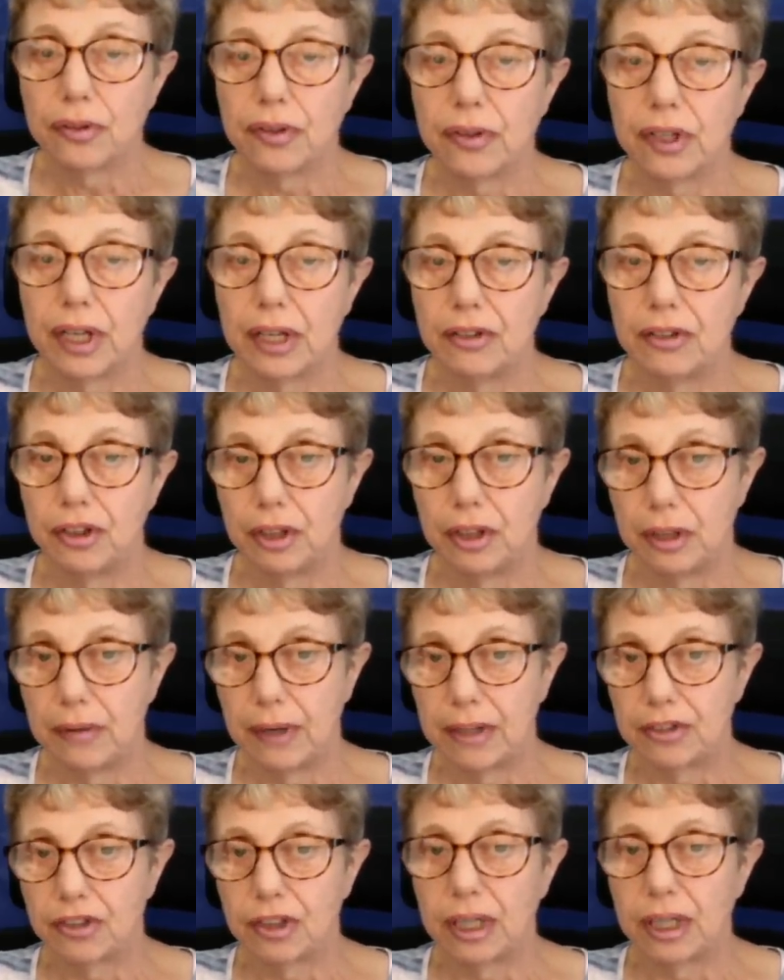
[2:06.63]
an engineer,
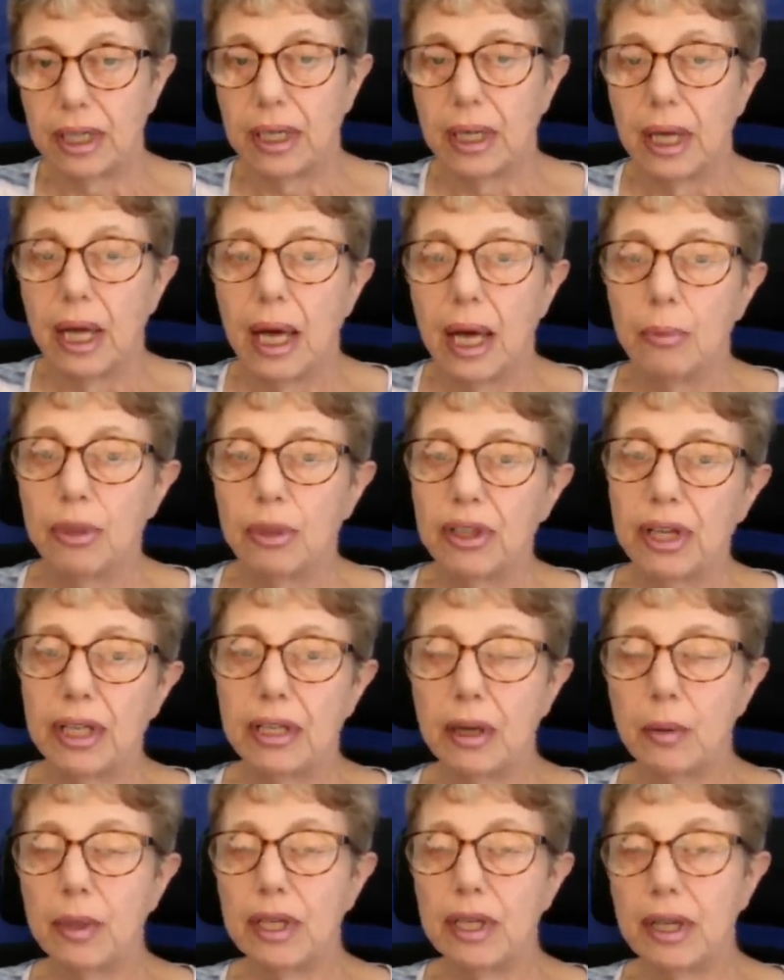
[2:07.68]
actually, but I
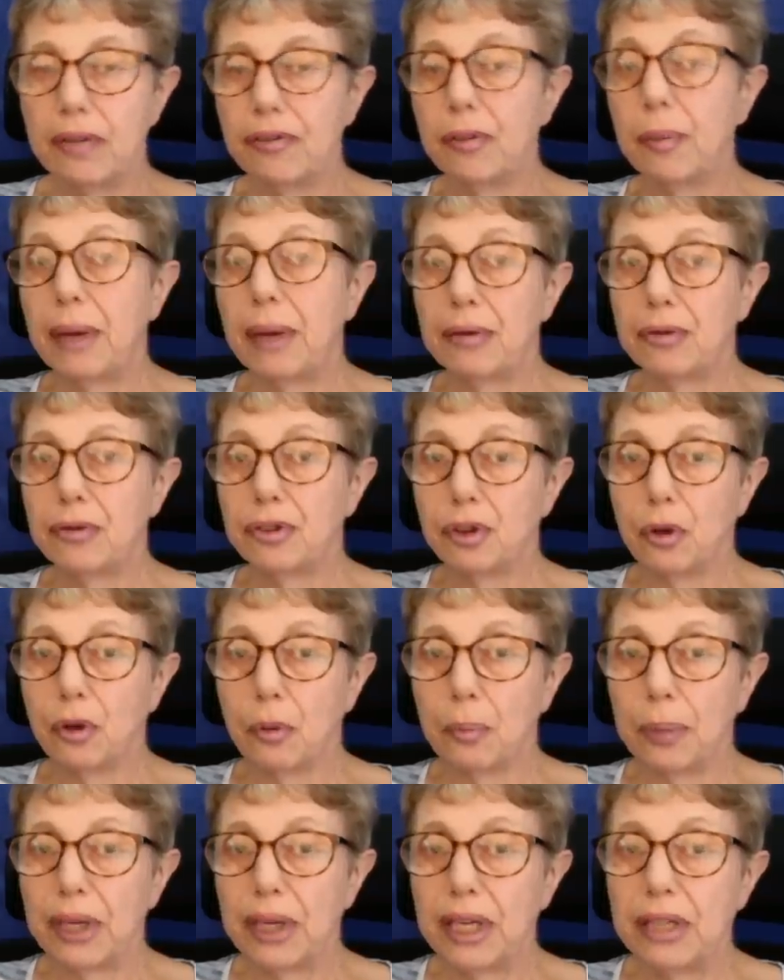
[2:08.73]
know enough about
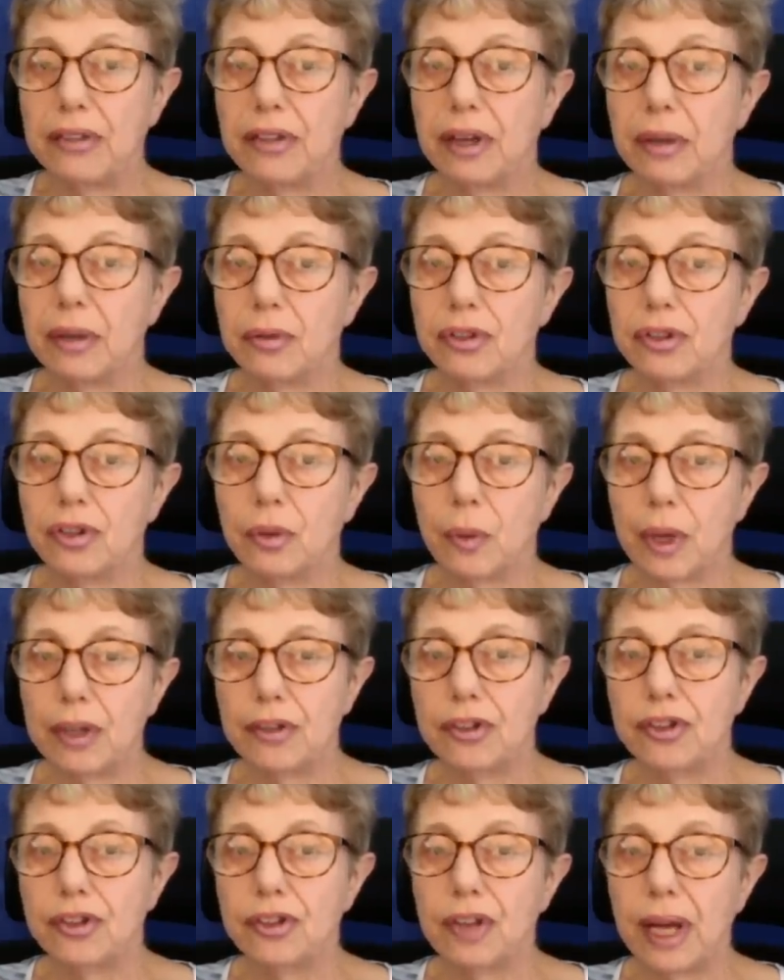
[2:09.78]
torpedoes to
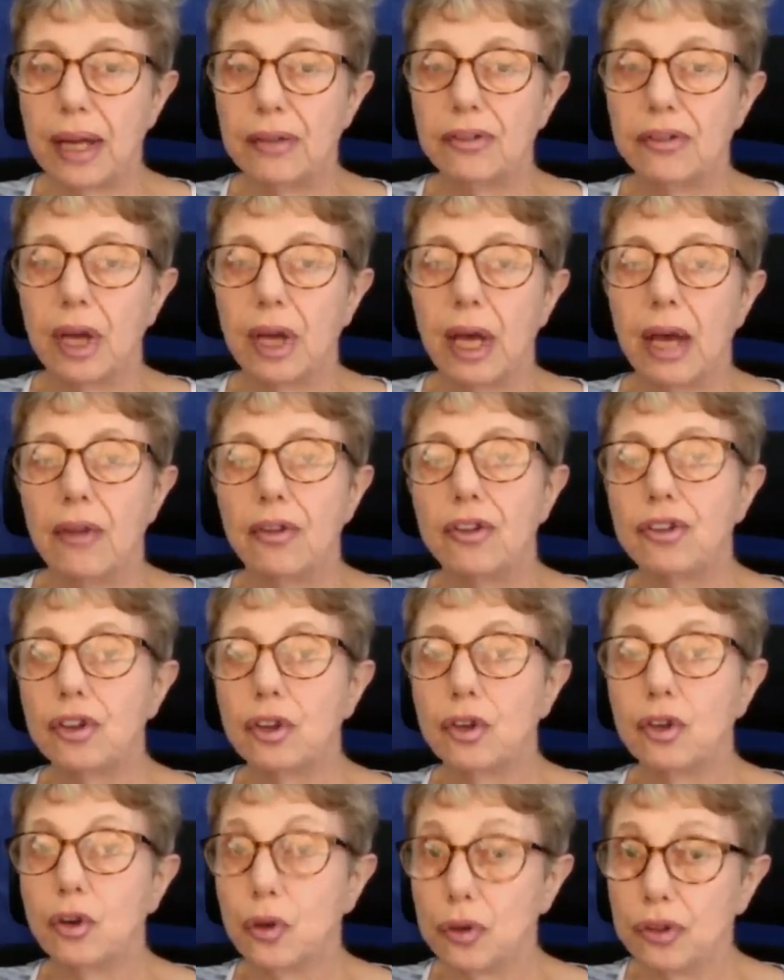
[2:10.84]
understand that a
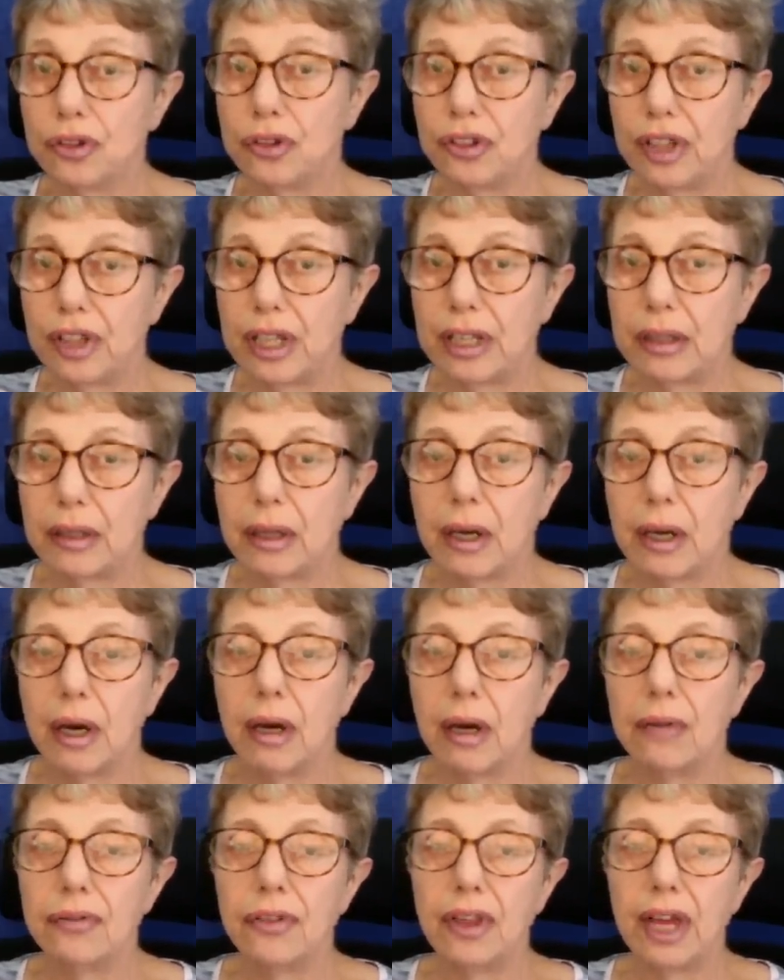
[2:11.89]
good deal
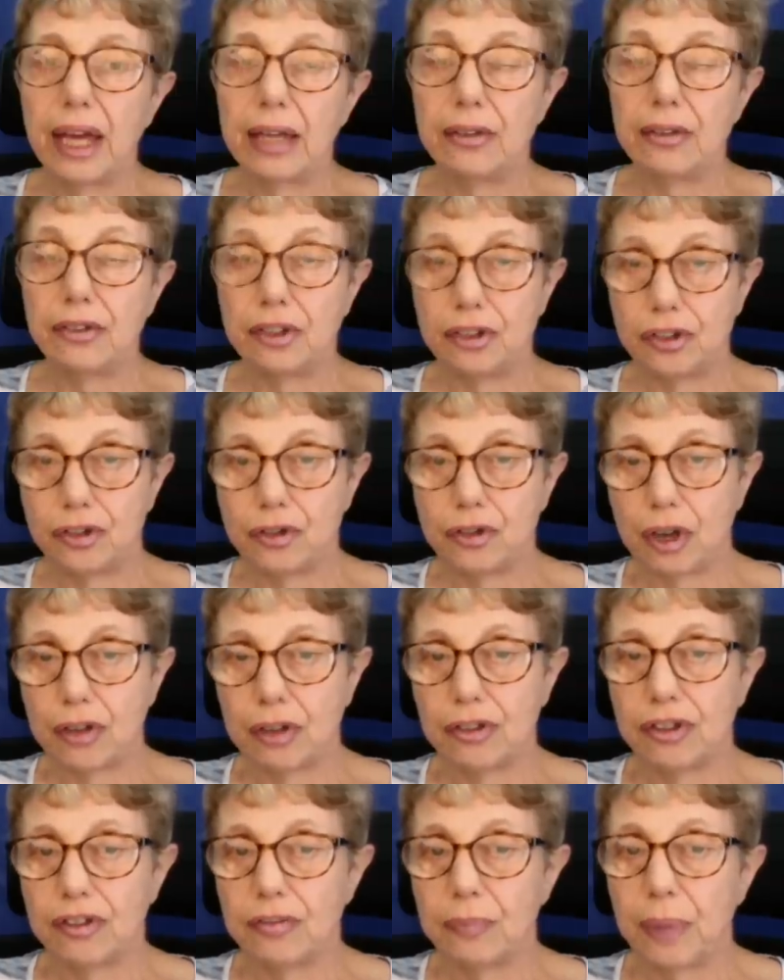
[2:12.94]
of their
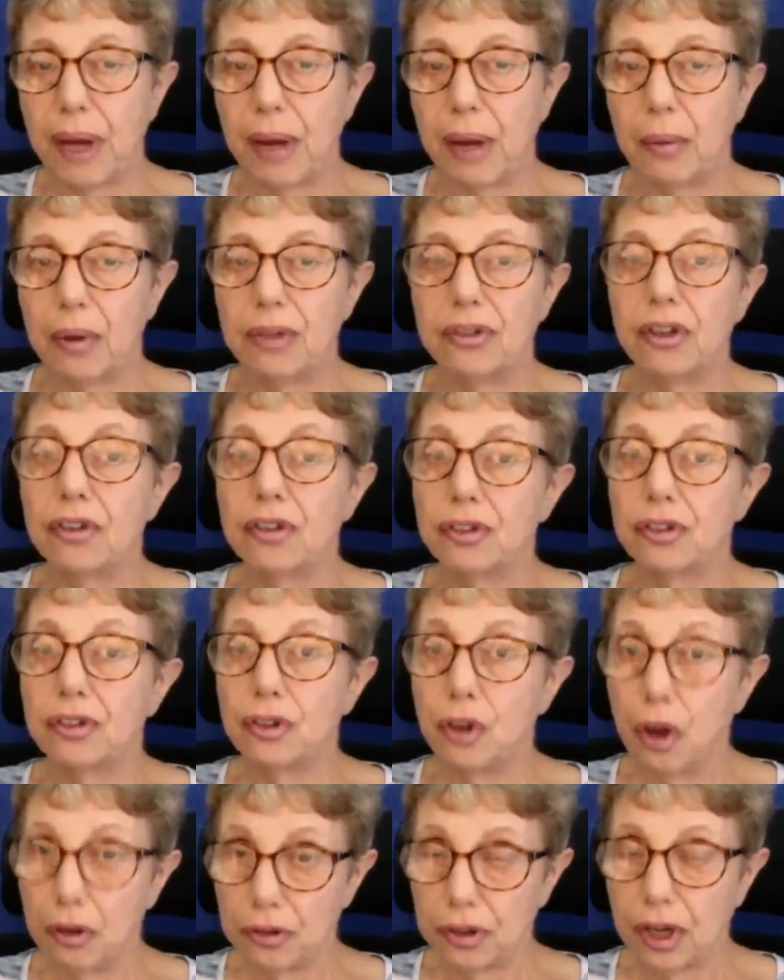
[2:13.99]
destructive power does
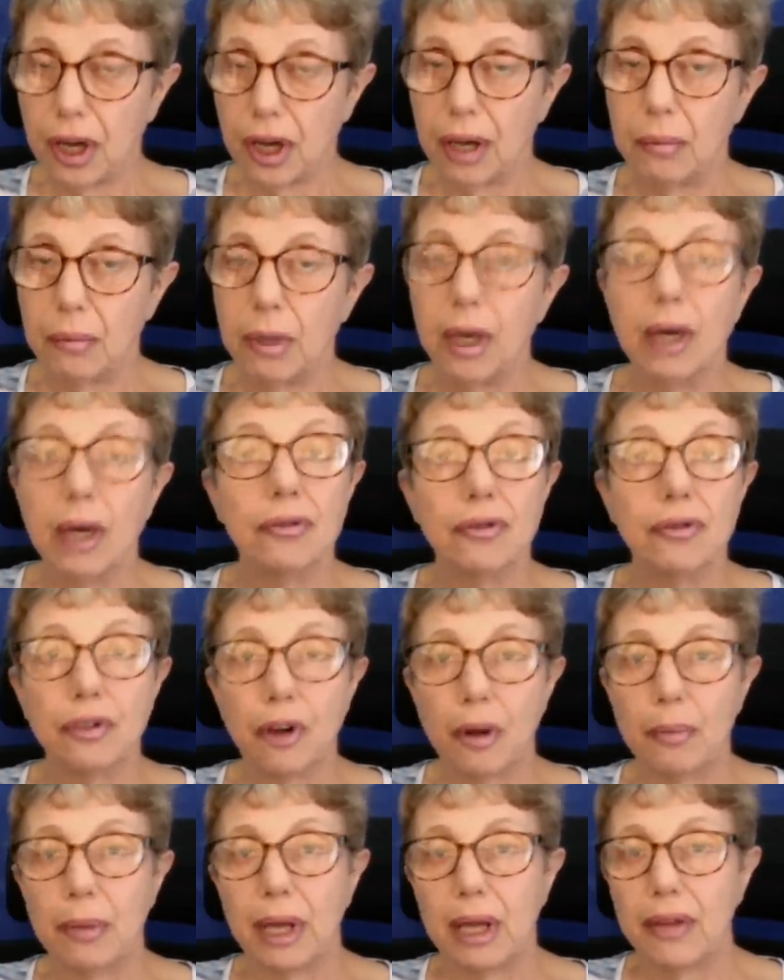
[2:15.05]
not come
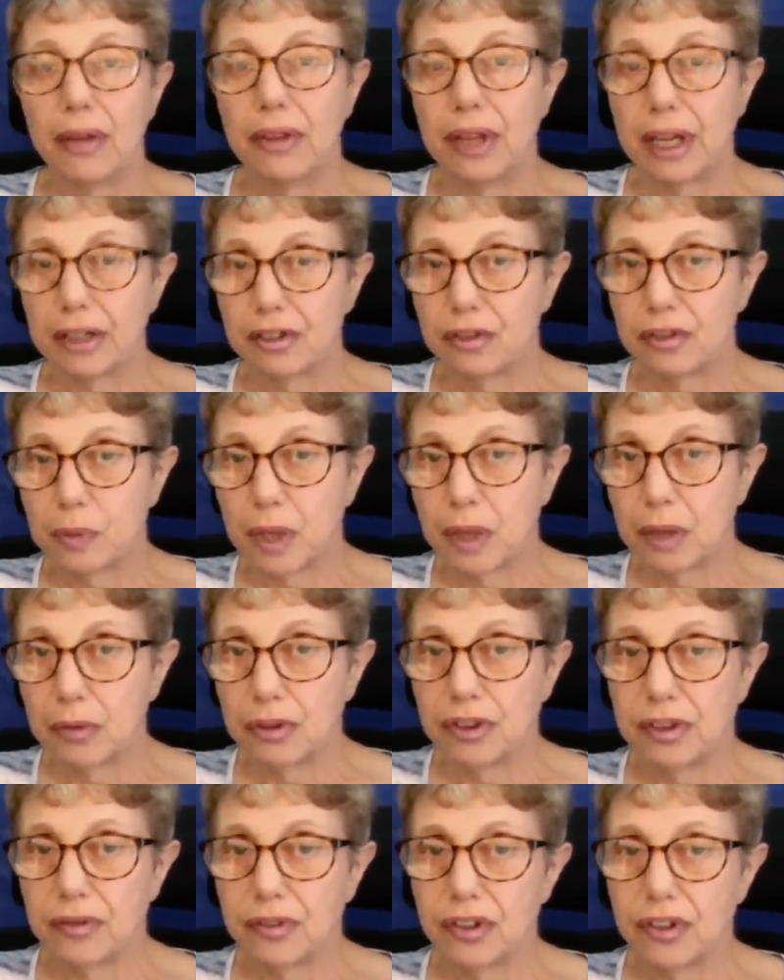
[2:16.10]
from the
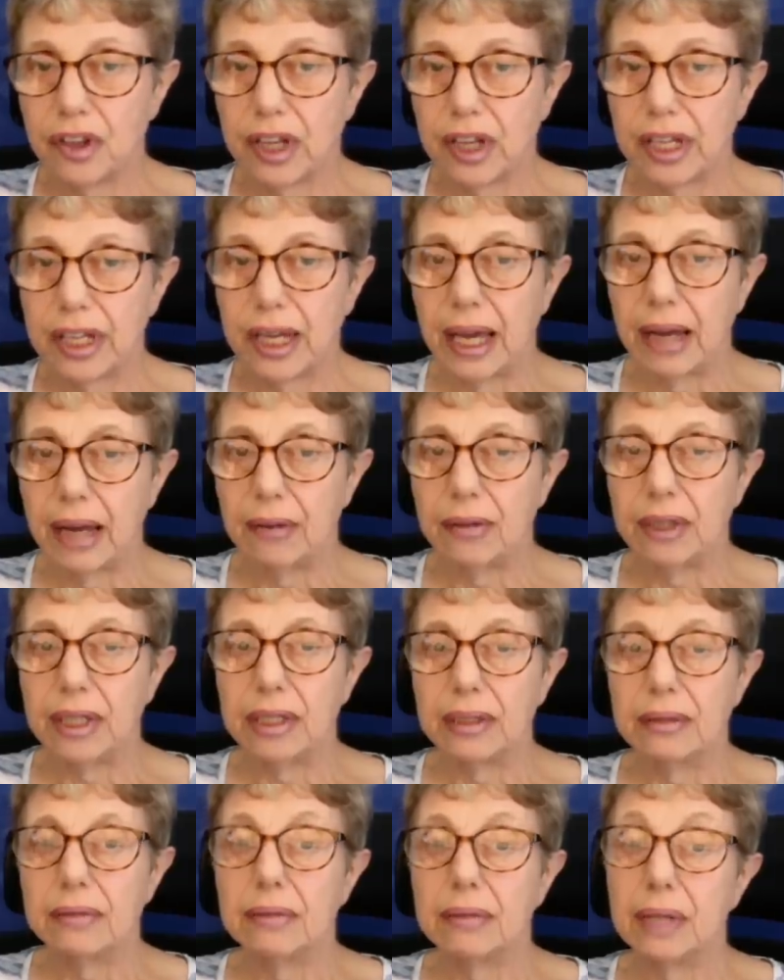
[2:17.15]
explosives they carry
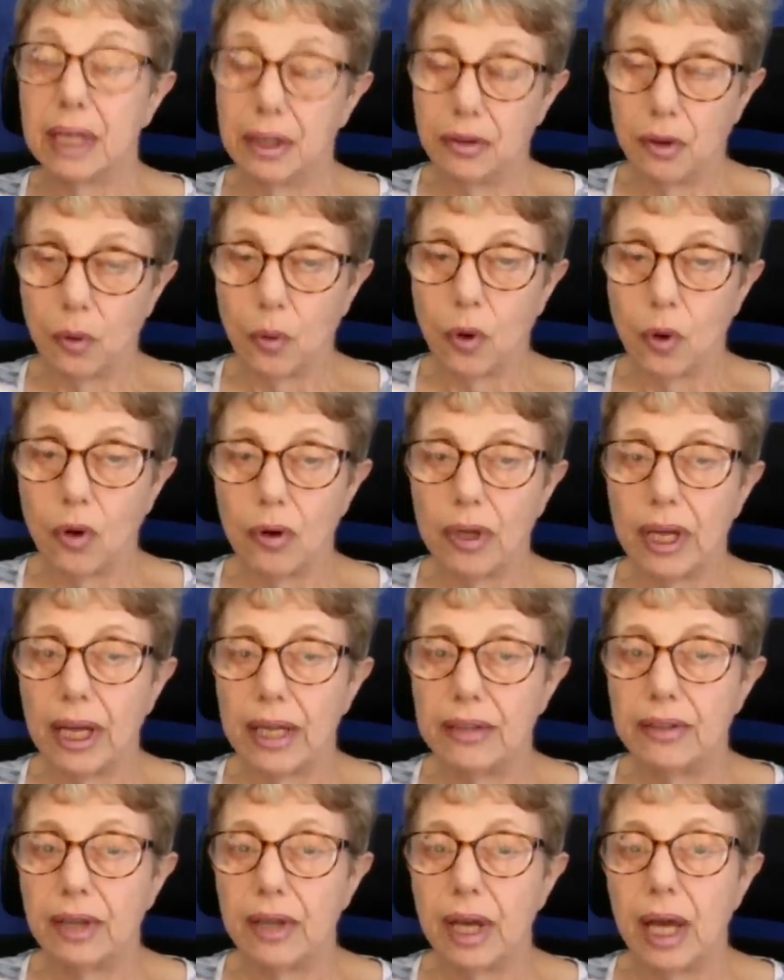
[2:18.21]
in the
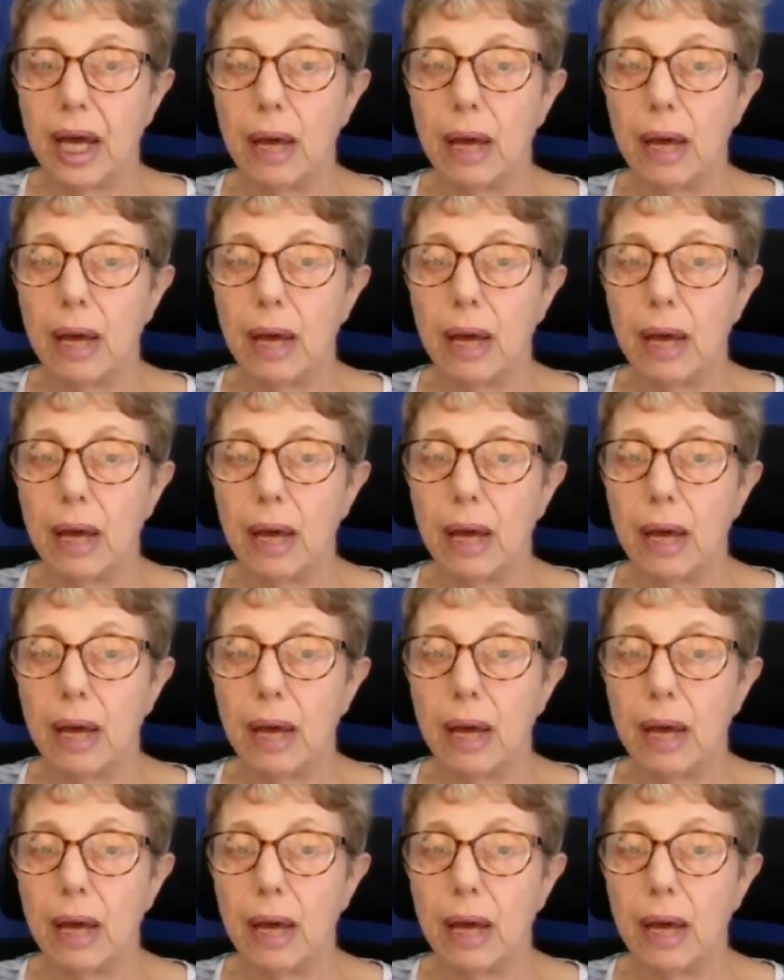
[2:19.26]
warhead,